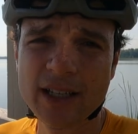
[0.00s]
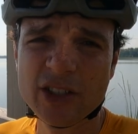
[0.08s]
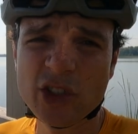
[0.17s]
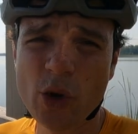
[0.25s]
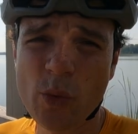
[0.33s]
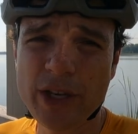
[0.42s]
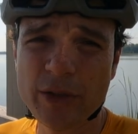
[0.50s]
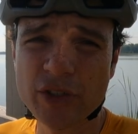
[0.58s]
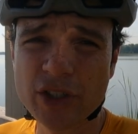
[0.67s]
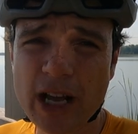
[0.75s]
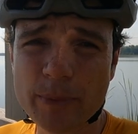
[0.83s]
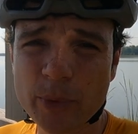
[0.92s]
So when you
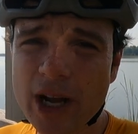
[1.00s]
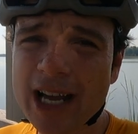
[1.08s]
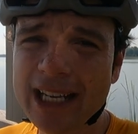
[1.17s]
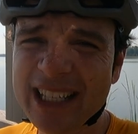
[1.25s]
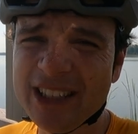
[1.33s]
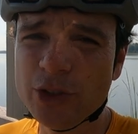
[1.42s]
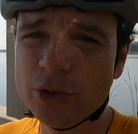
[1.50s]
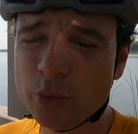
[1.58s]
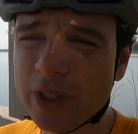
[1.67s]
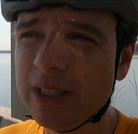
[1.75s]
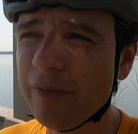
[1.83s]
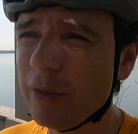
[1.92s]
stop riding, you
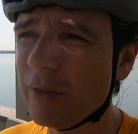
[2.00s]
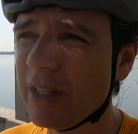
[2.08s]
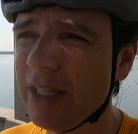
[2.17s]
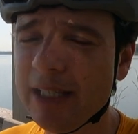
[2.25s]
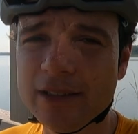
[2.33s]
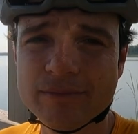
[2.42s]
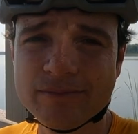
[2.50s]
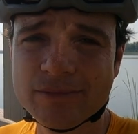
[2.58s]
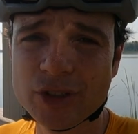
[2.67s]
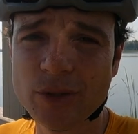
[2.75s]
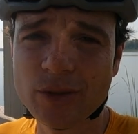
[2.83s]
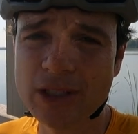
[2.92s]
really feel the heat.
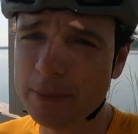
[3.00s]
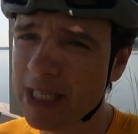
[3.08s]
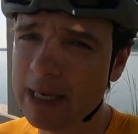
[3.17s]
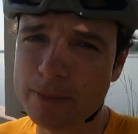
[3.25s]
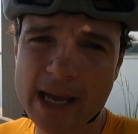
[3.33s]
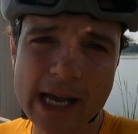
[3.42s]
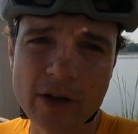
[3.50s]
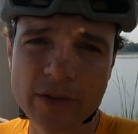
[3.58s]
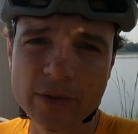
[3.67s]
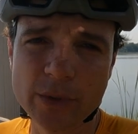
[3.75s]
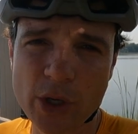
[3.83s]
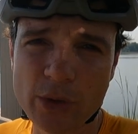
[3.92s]
So let me get back on
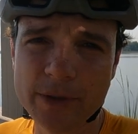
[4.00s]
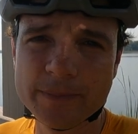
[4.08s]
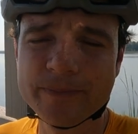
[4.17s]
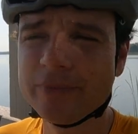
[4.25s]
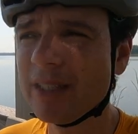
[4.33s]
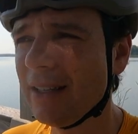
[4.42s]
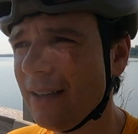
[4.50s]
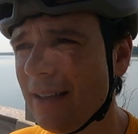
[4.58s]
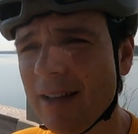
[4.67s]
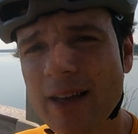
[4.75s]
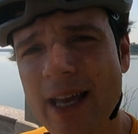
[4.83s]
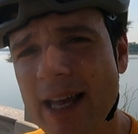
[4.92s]
the road,
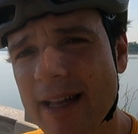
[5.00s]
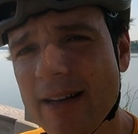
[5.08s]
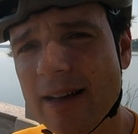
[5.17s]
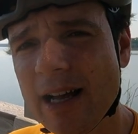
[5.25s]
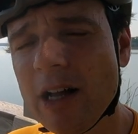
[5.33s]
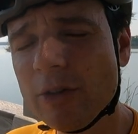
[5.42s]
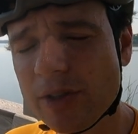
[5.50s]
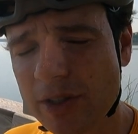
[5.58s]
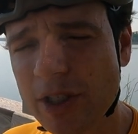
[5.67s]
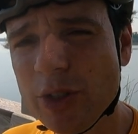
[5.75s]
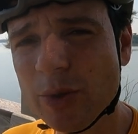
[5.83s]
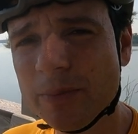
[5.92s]
and I'll
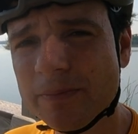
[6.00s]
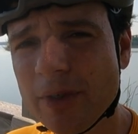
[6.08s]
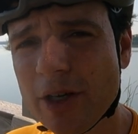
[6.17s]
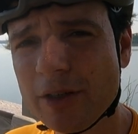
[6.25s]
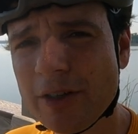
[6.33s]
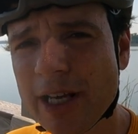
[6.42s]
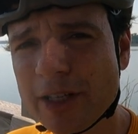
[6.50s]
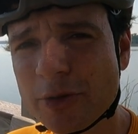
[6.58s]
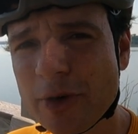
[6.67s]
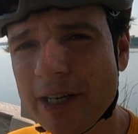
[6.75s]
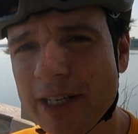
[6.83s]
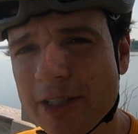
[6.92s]
see you on our next ride